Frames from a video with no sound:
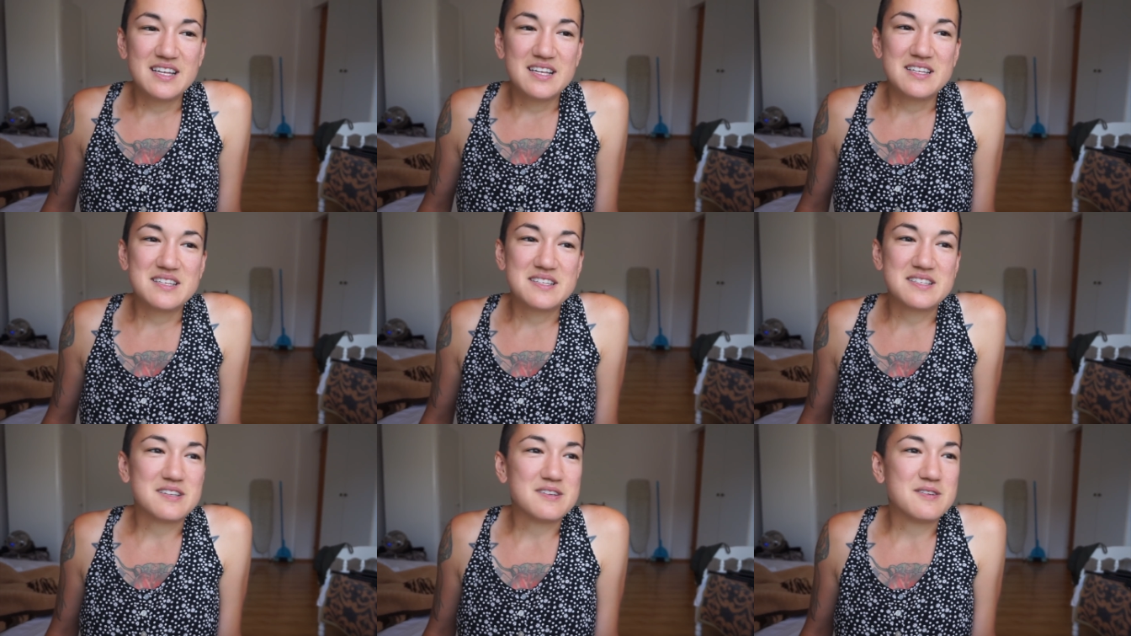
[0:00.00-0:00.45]

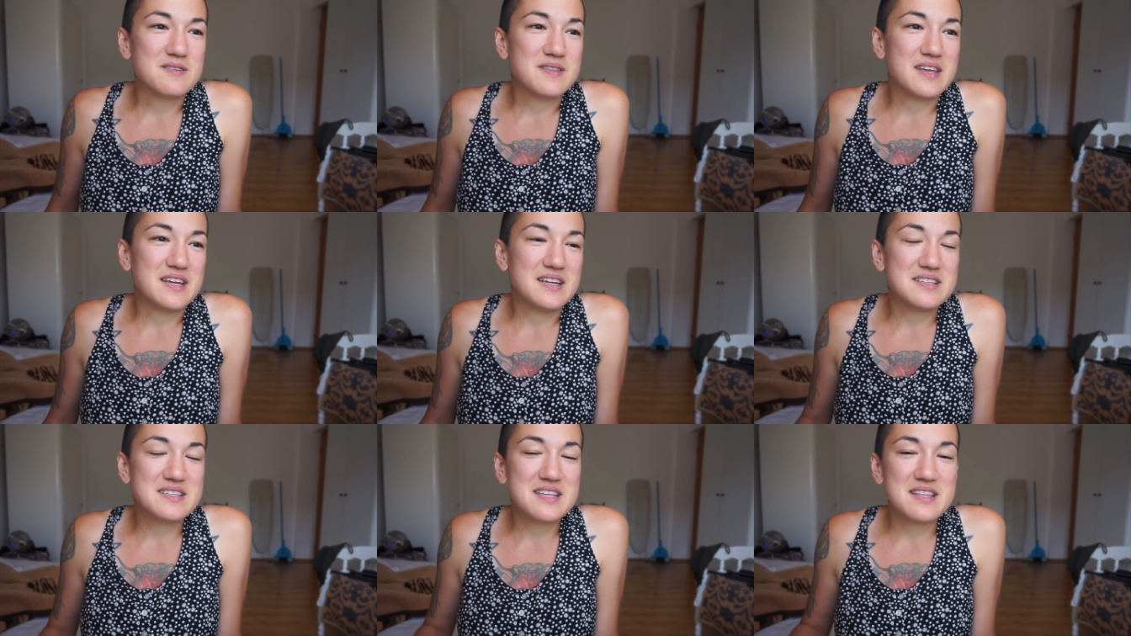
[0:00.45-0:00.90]
So
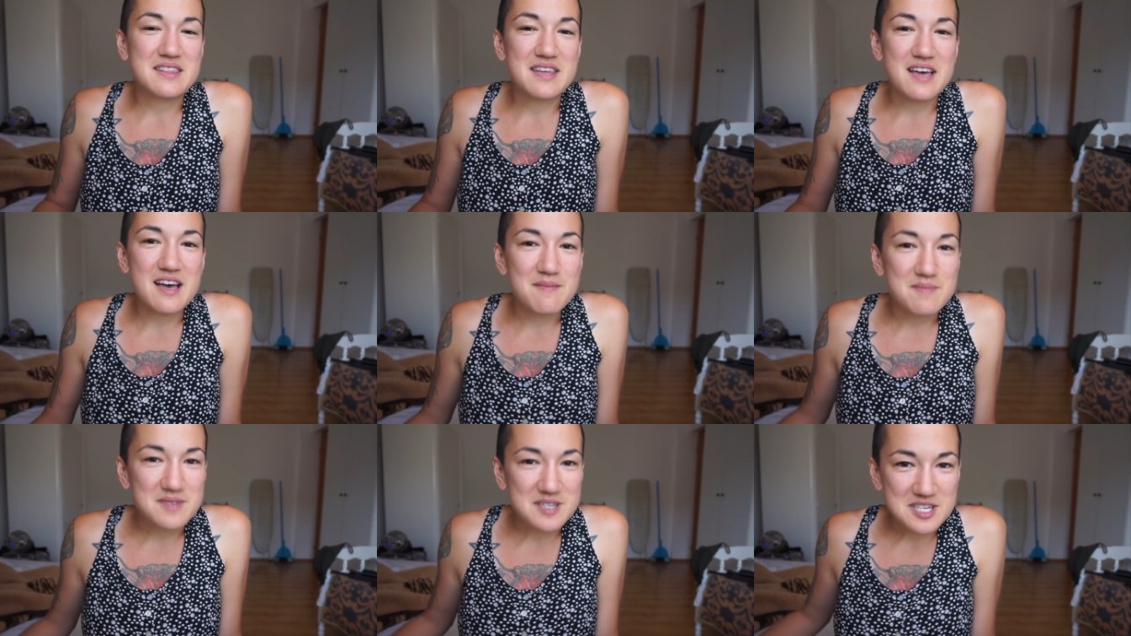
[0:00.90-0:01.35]
that isn't
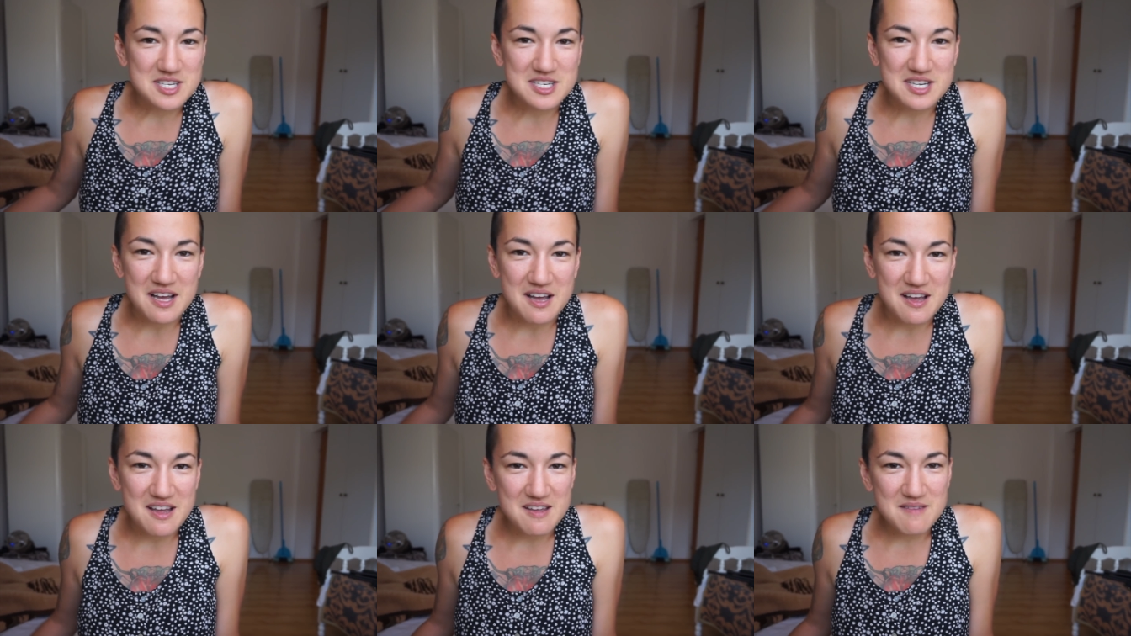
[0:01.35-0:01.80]
that much
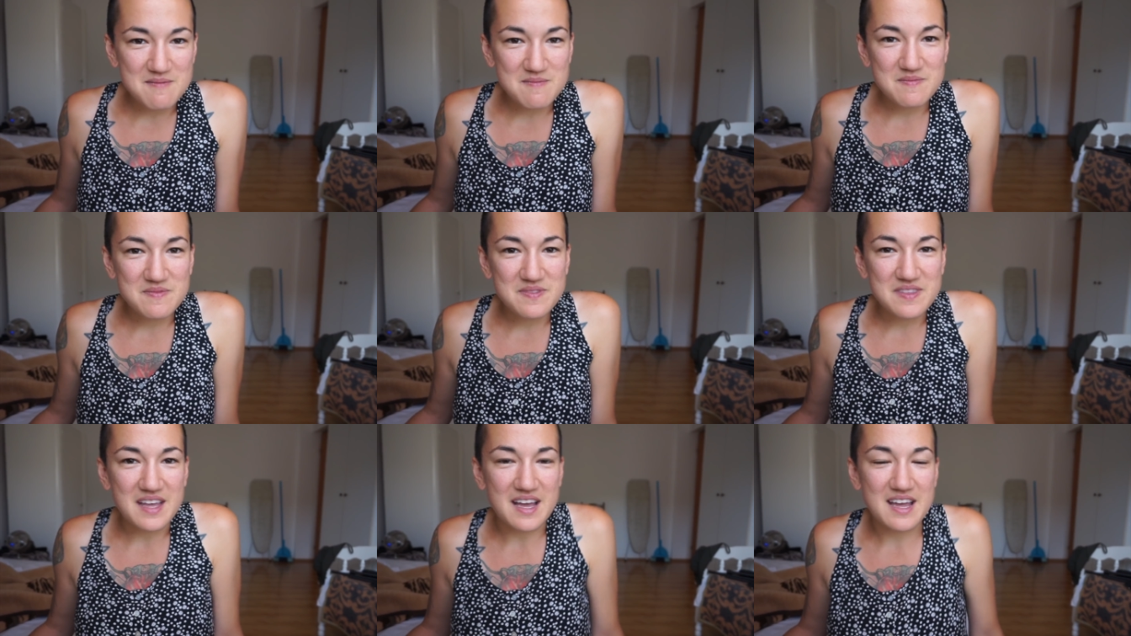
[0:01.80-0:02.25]

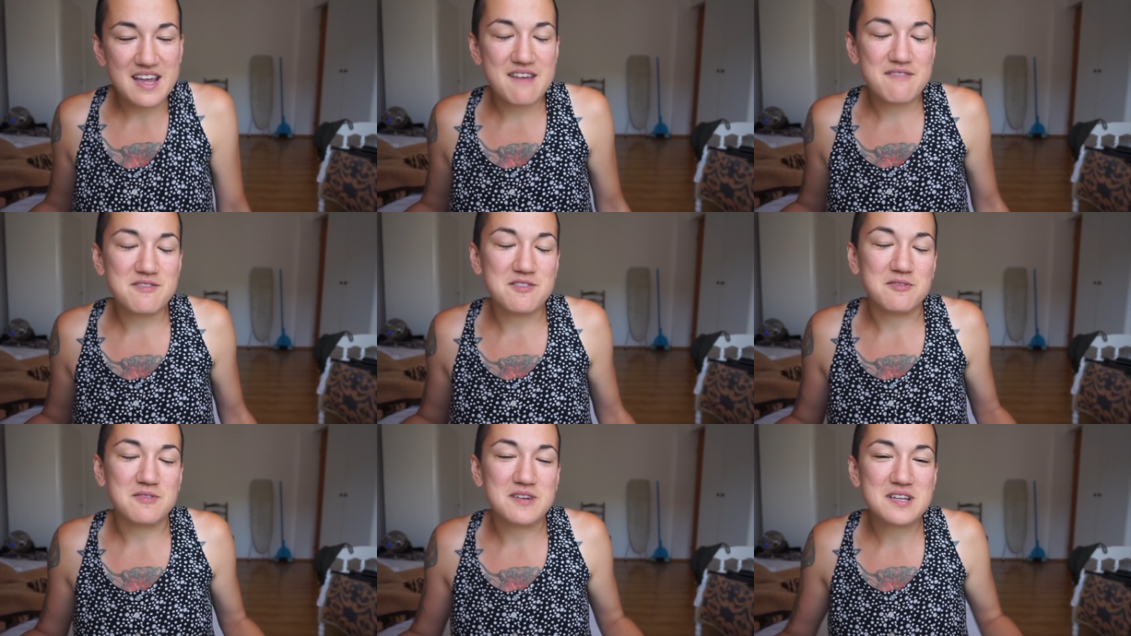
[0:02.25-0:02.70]
time. I
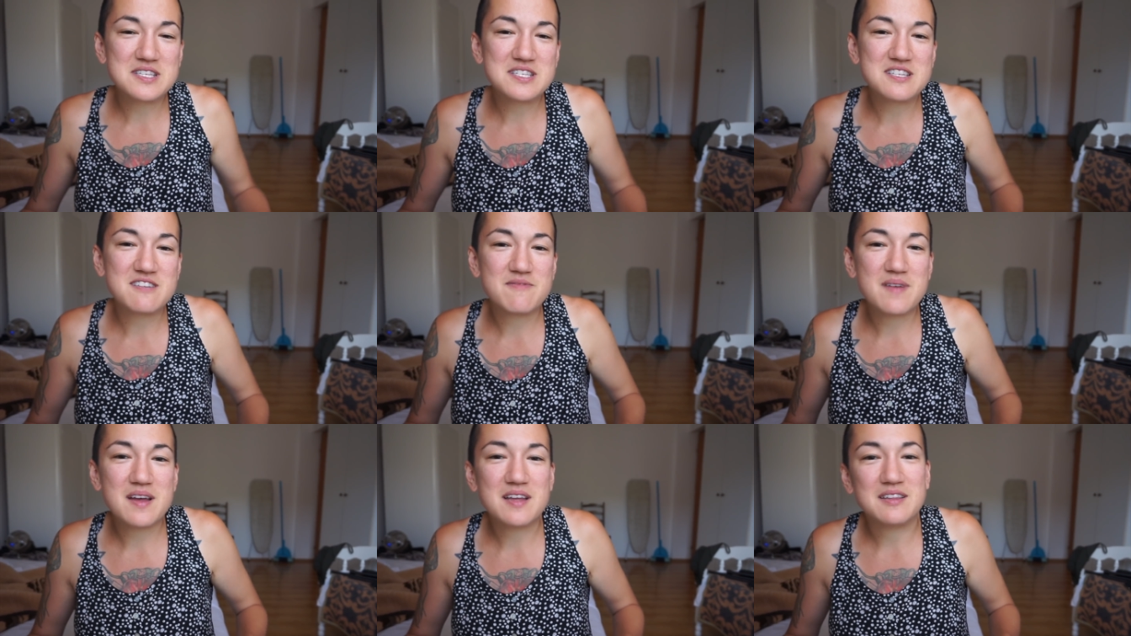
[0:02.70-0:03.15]
have the rest
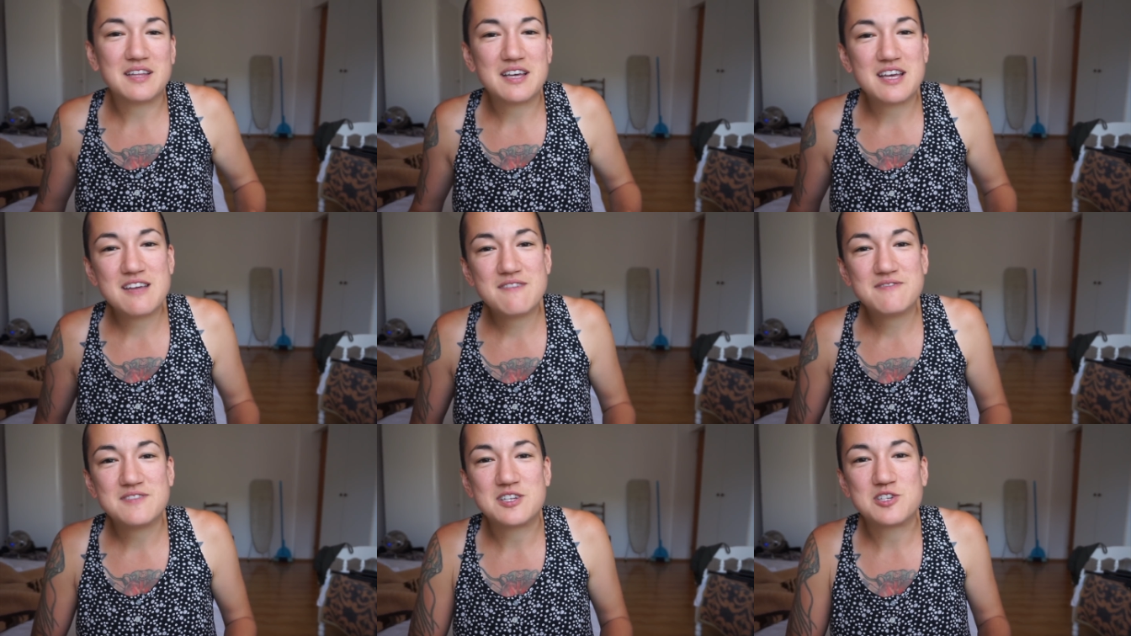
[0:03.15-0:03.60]
of my
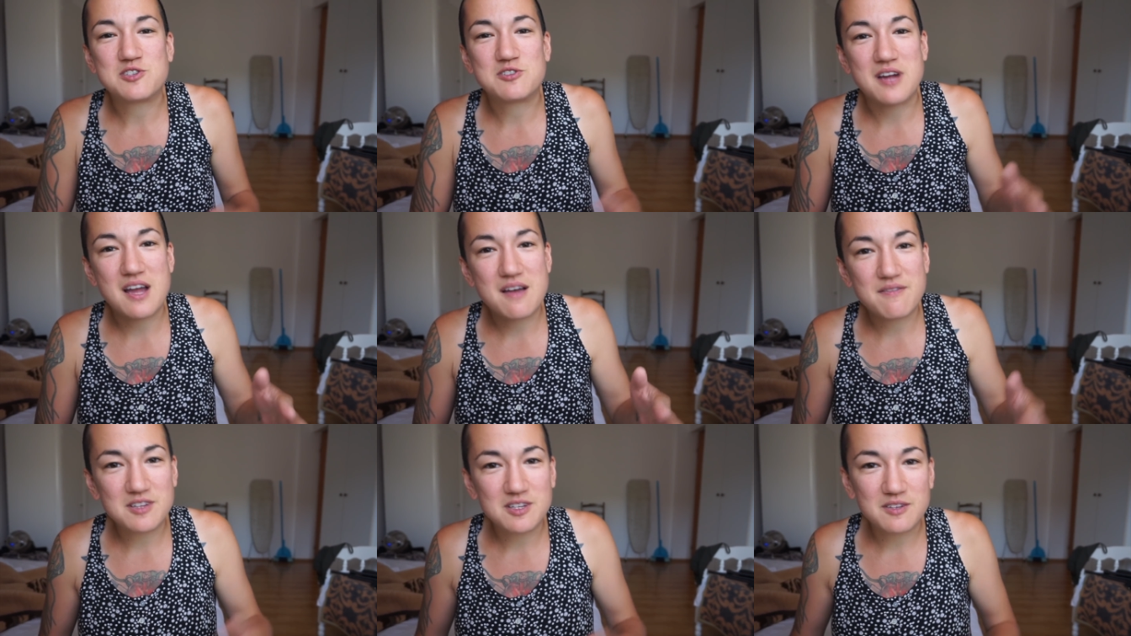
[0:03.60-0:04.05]
life to
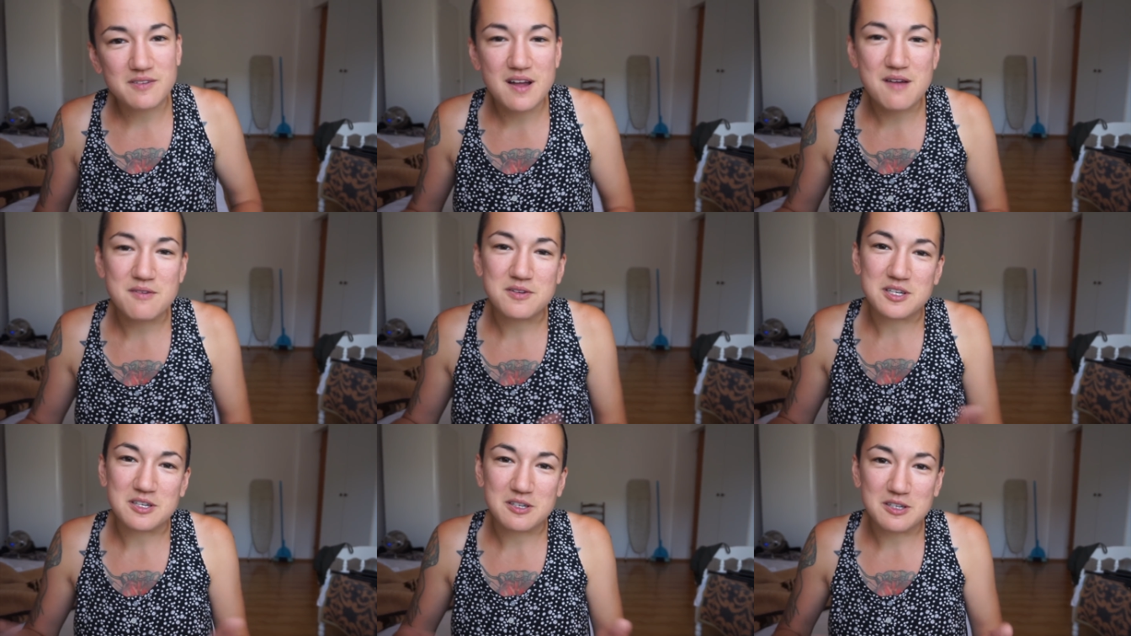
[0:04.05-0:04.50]
travel
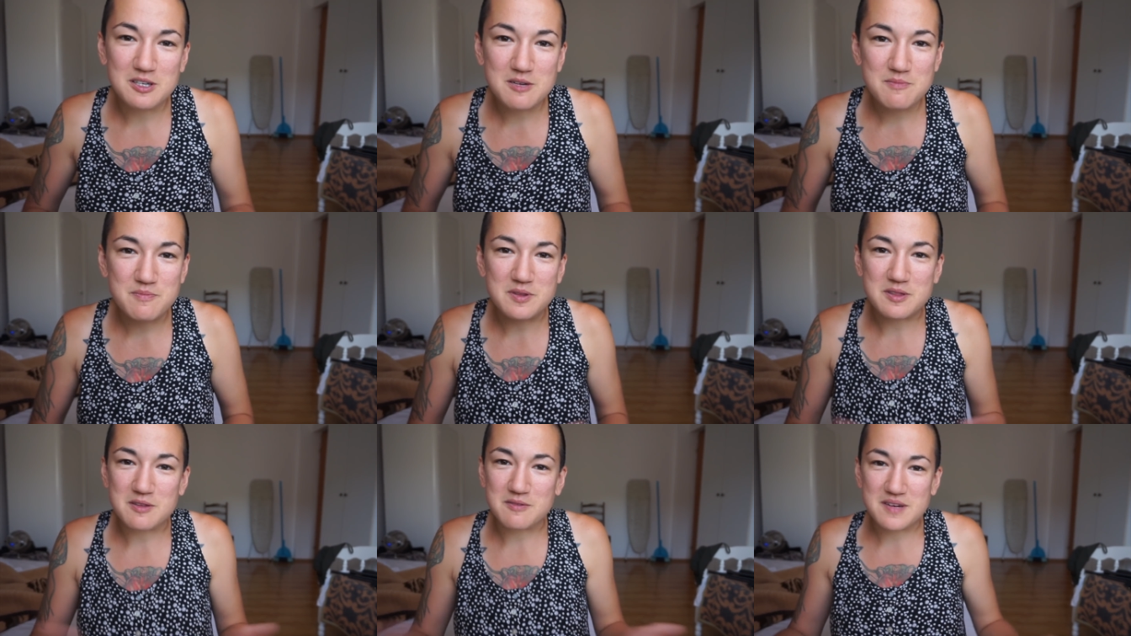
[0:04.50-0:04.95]
around
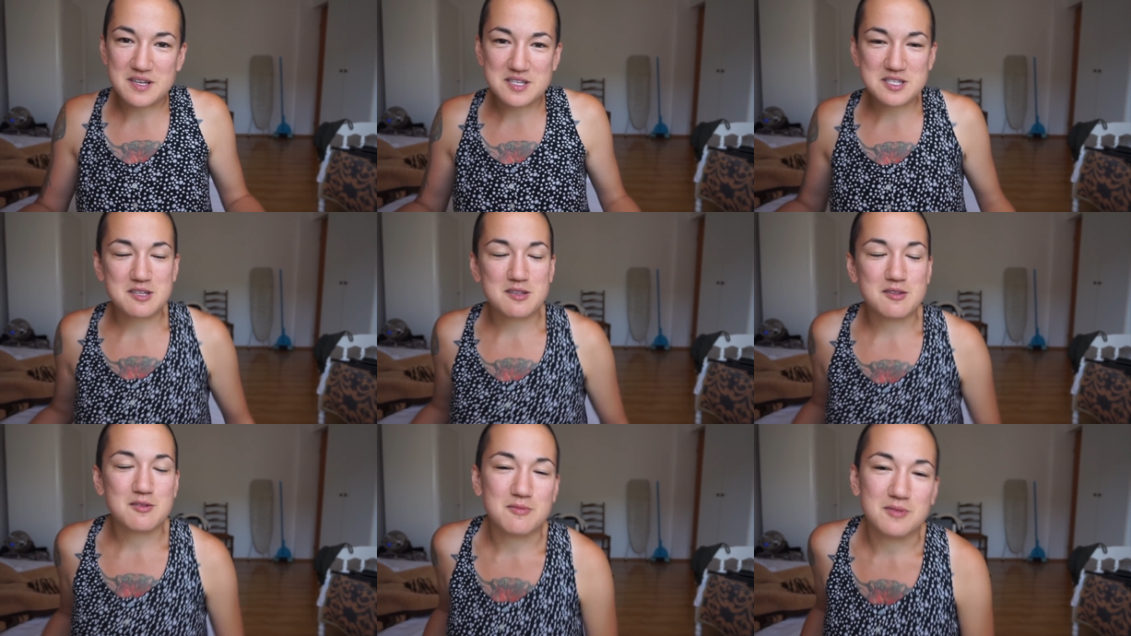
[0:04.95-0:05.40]
Europe and the
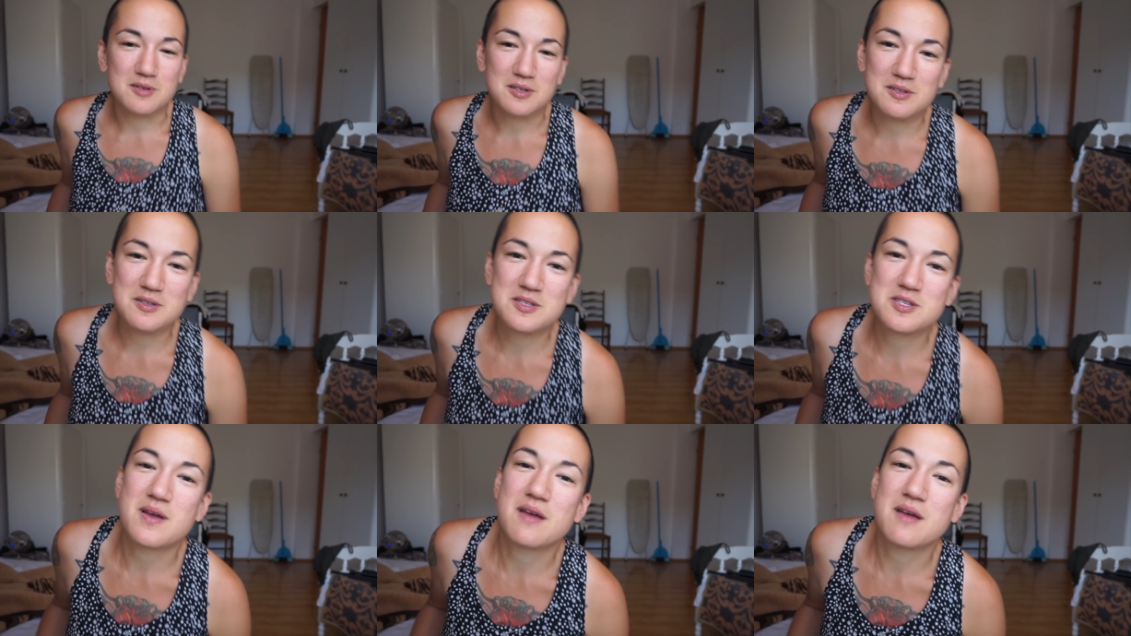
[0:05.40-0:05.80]
rest of the world.